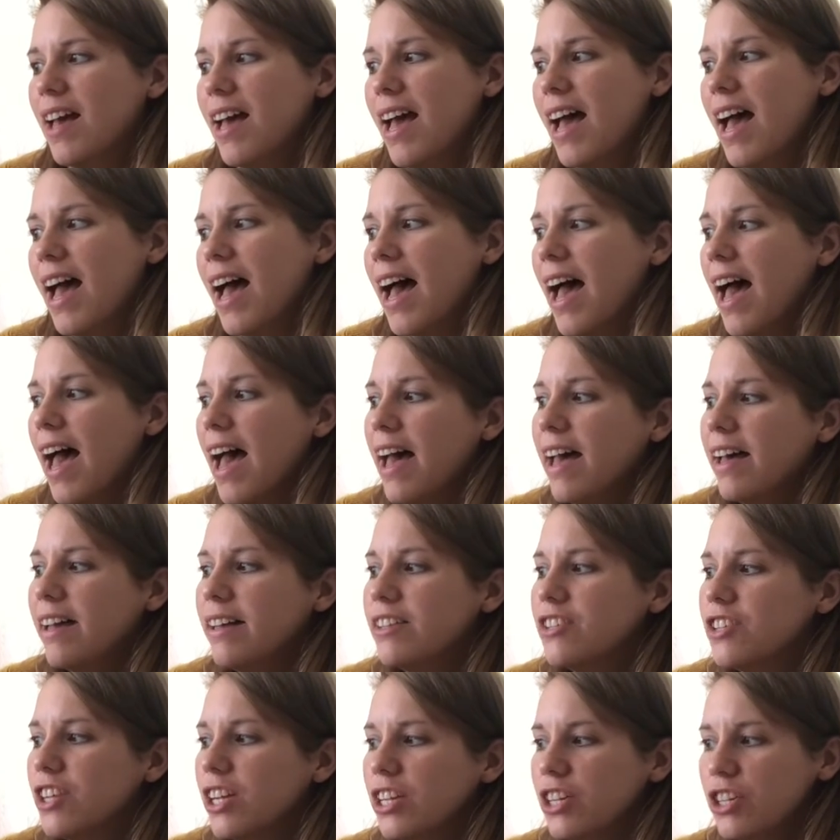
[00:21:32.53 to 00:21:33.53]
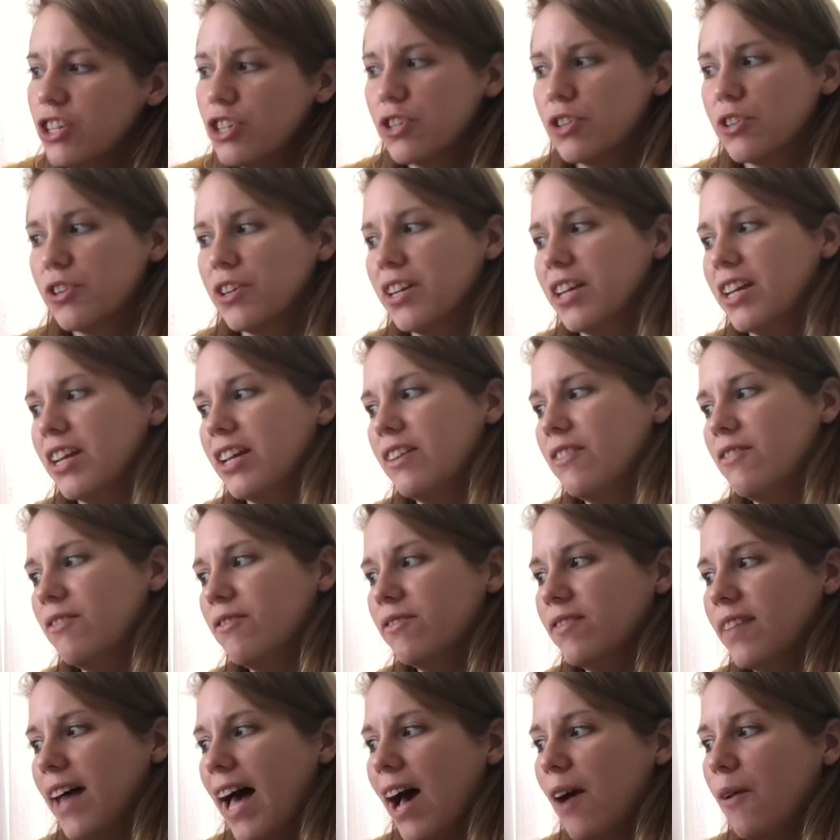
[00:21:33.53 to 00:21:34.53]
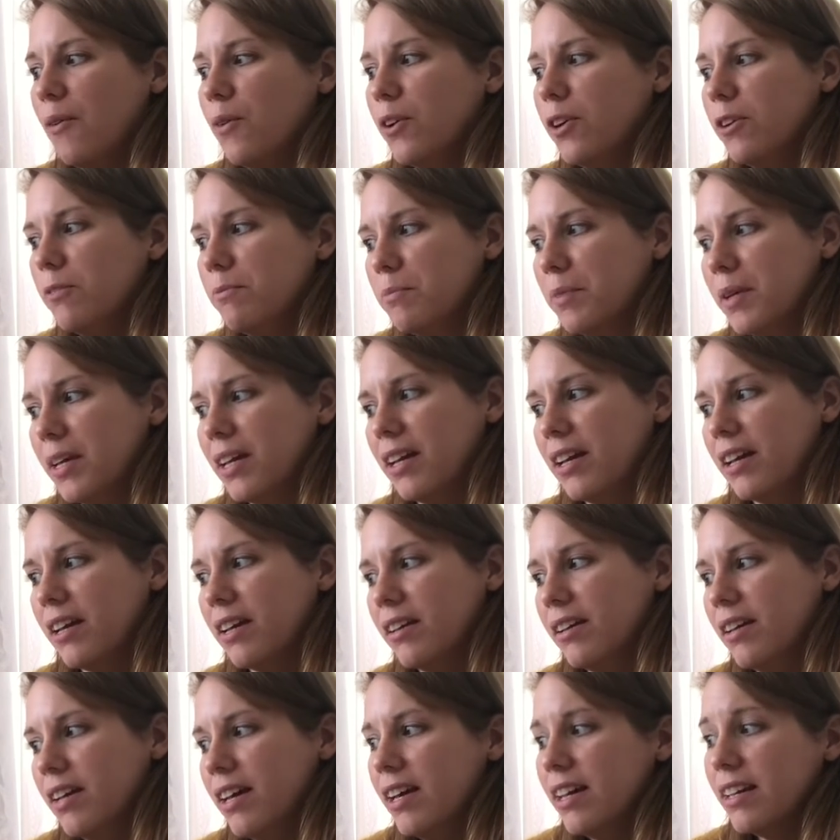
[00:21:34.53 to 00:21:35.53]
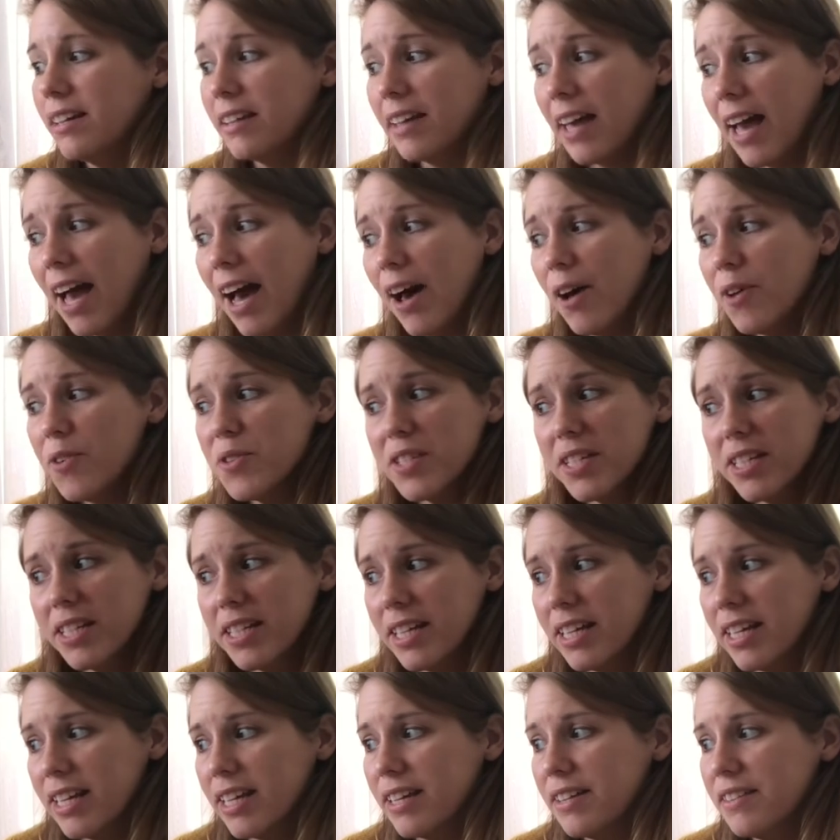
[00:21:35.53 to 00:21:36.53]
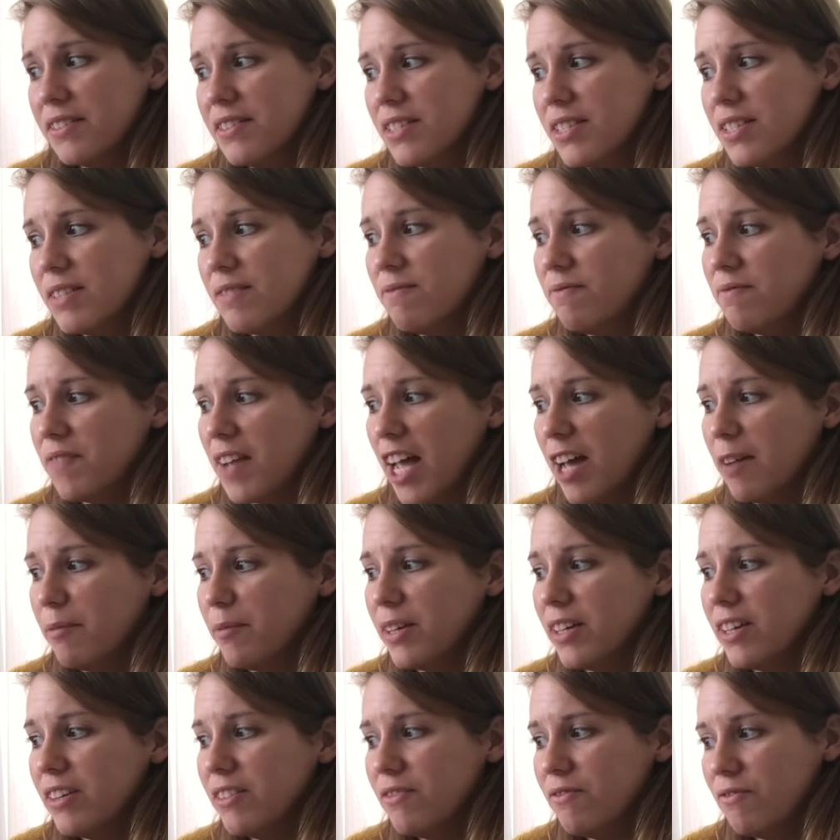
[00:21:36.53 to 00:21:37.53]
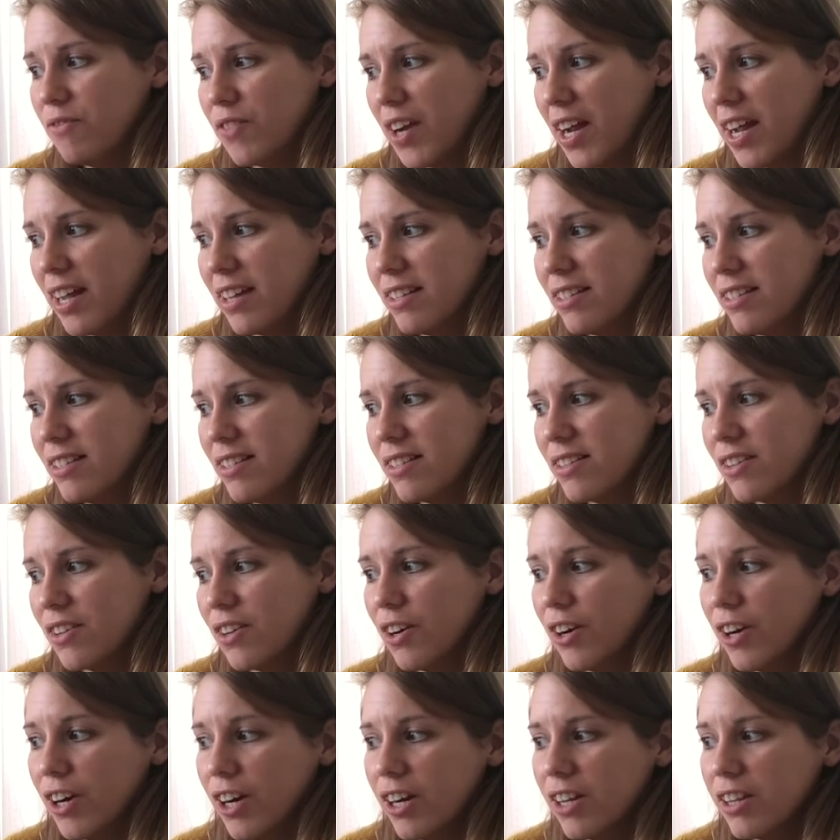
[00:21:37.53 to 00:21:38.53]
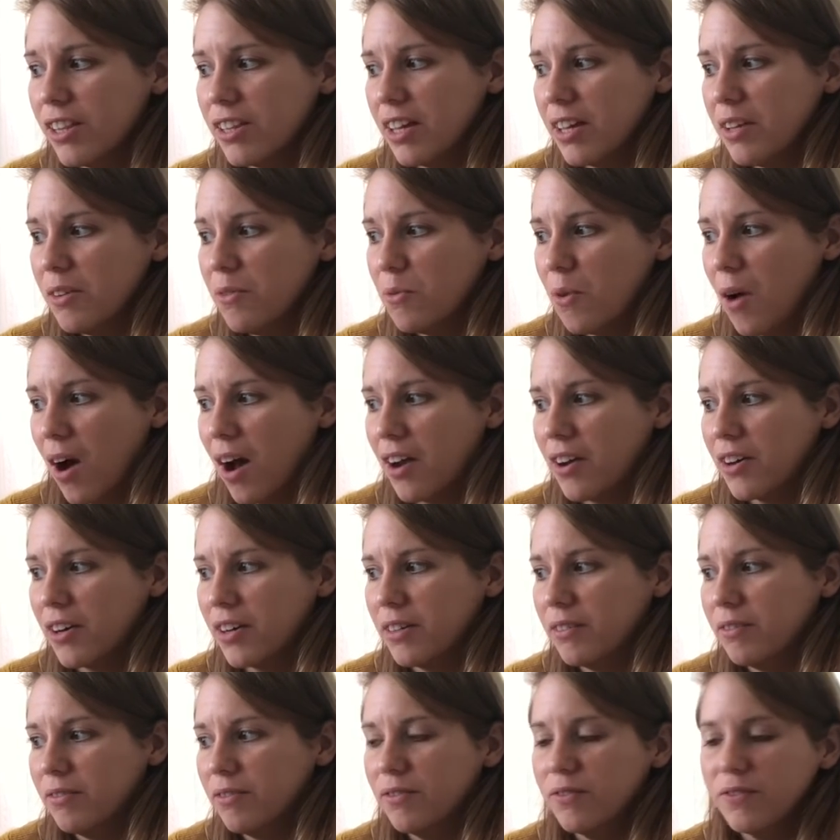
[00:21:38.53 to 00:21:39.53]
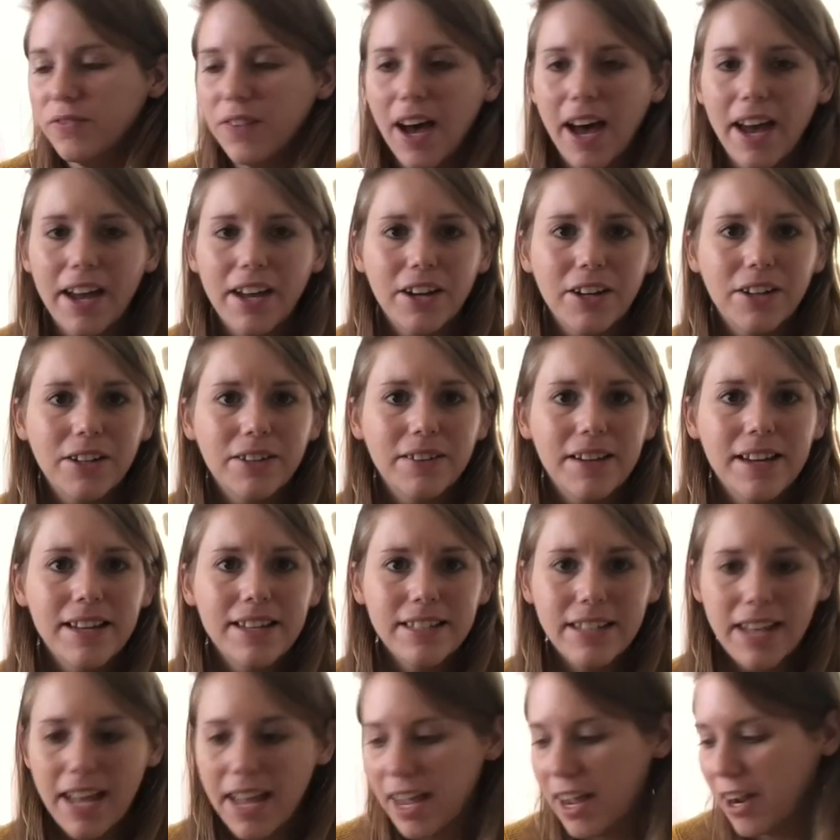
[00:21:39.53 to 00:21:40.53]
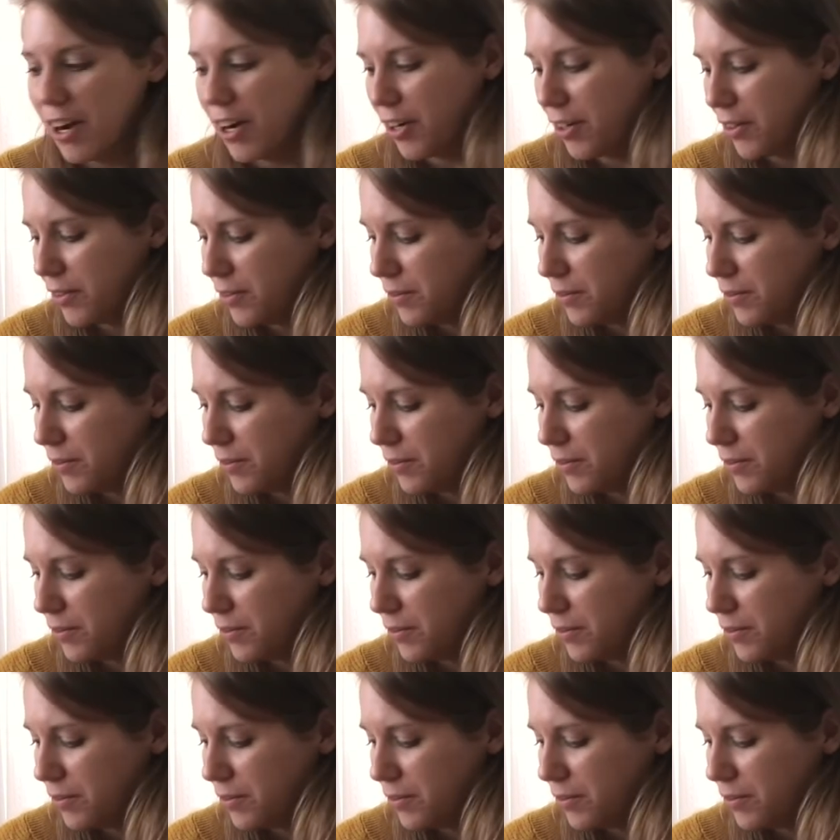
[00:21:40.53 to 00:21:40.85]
Hedge and tree, flower, bee, cows and hens, family and friends, earth and water, fire and air.